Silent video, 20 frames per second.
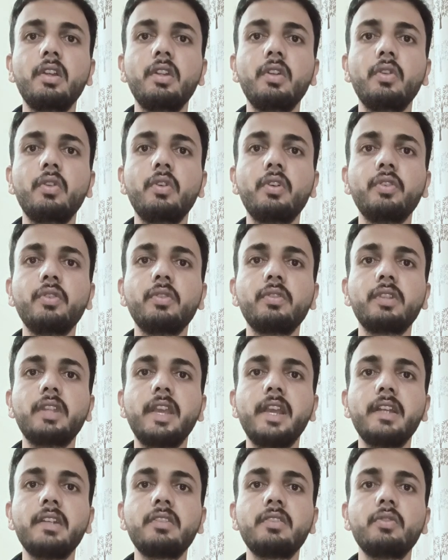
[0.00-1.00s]
Lokyukt
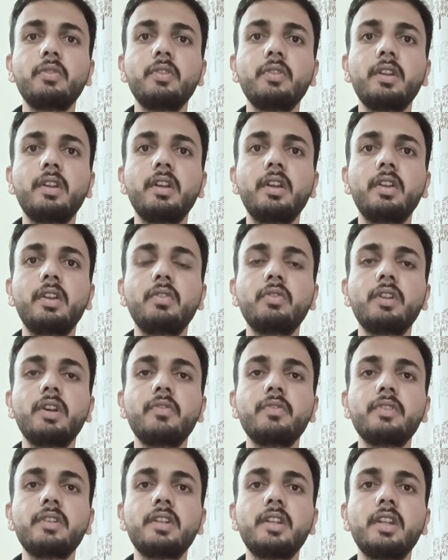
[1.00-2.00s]
Act
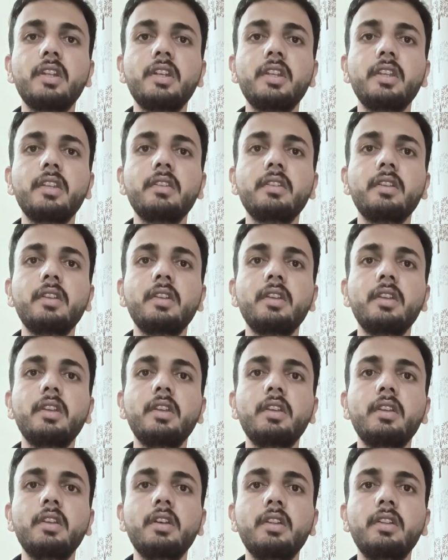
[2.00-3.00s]
2013.
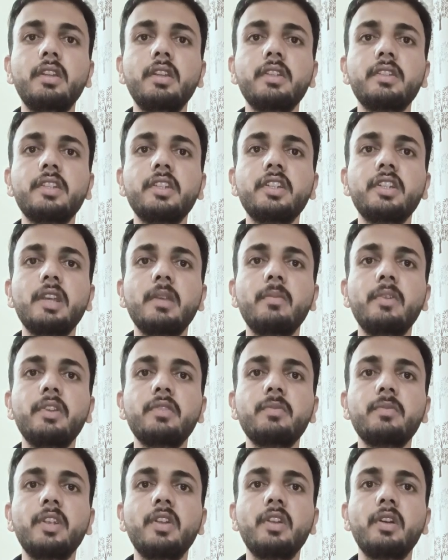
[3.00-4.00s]
This
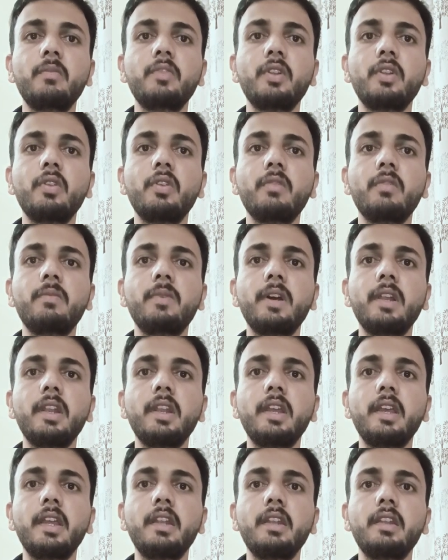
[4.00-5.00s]
establishment of the
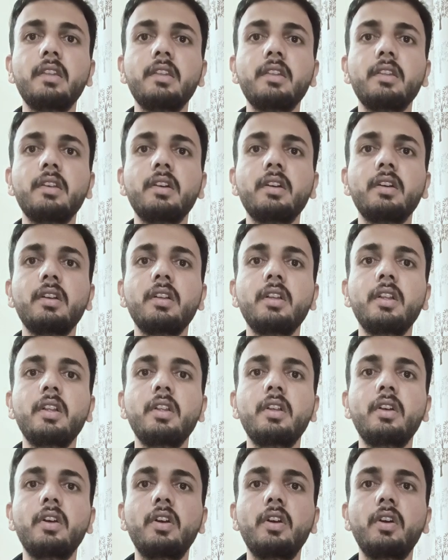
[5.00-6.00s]
Lokpal and the
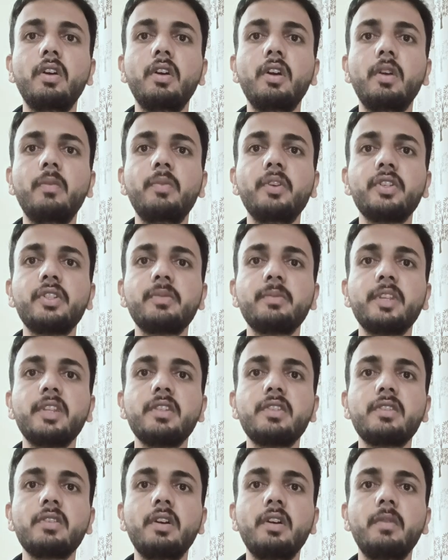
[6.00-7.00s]

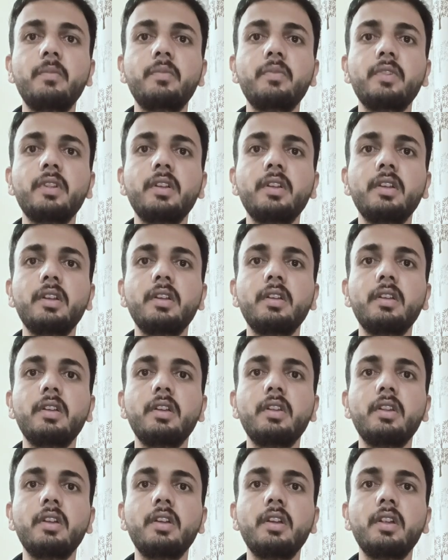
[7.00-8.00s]
abolishments of
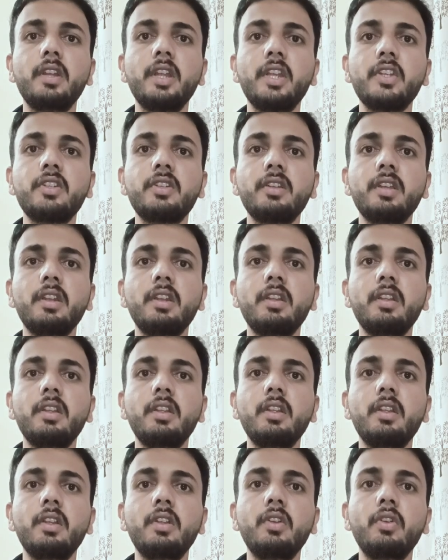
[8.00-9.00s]
the national
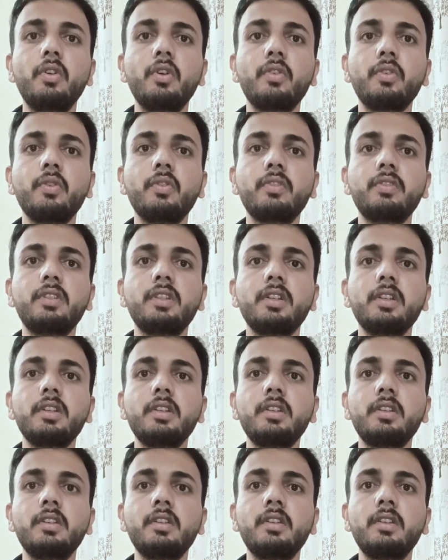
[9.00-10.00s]
Lokyukt
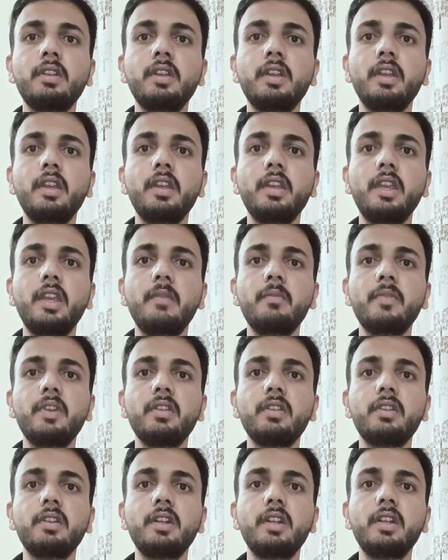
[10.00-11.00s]
aimed
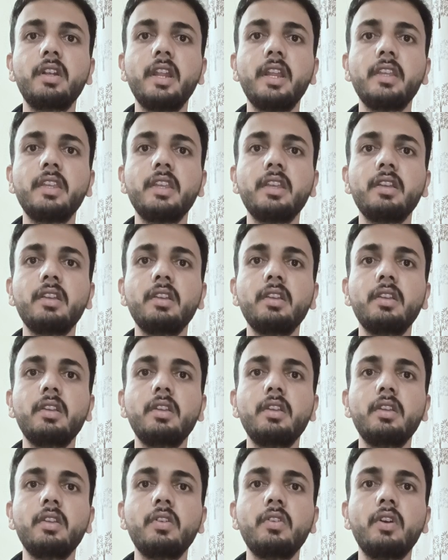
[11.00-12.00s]
tracking
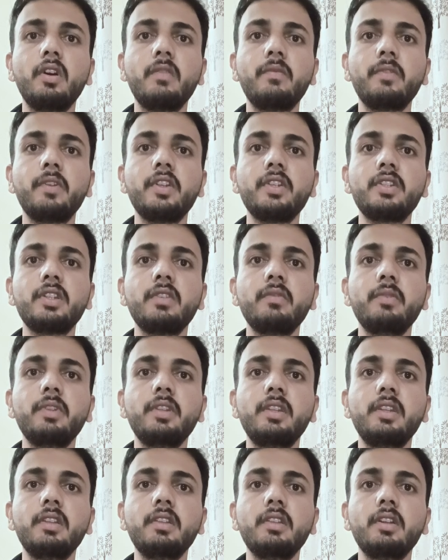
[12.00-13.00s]
corporation
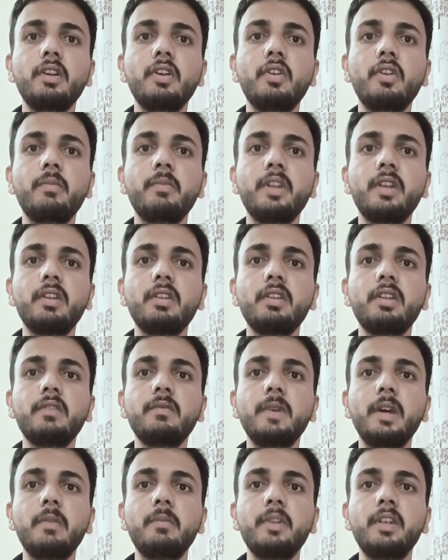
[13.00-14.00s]
within the government
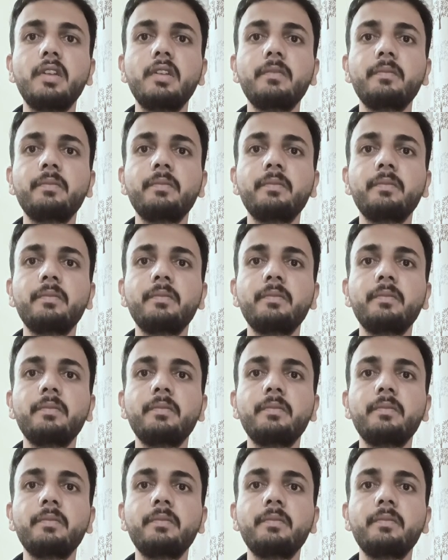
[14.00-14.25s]
department.